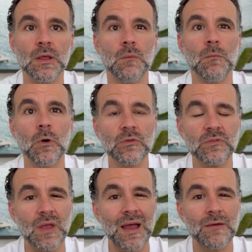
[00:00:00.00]

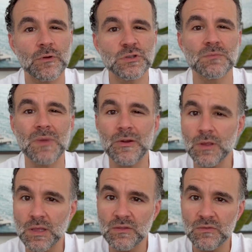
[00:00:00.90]
Most average
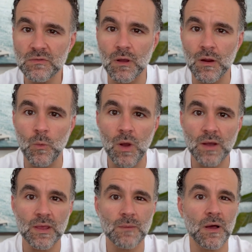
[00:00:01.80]
Americans are
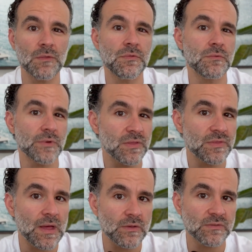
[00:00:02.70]
walking about
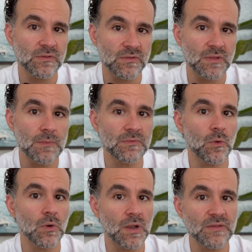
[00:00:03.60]
3,000 steps
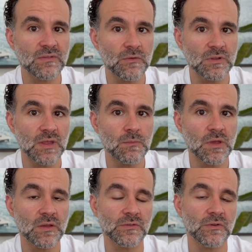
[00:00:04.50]
or less every day
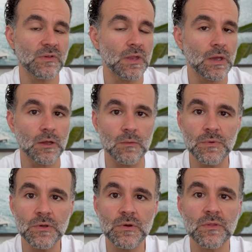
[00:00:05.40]
because they're sitting at a
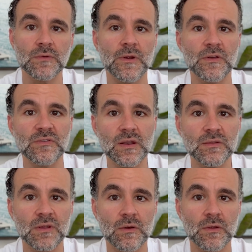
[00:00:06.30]
computer. They're very
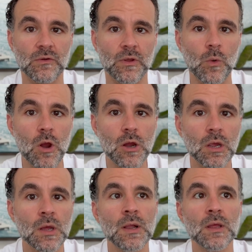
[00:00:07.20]
sedentary during work.
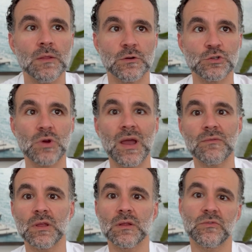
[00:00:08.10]
They're
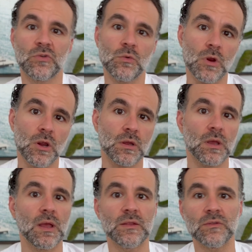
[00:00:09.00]
driving to work
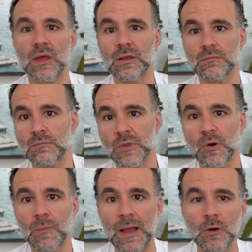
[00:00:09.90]
and you
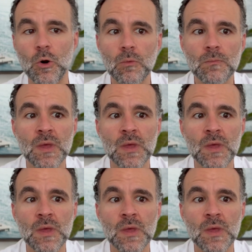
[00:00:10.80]
know, back home.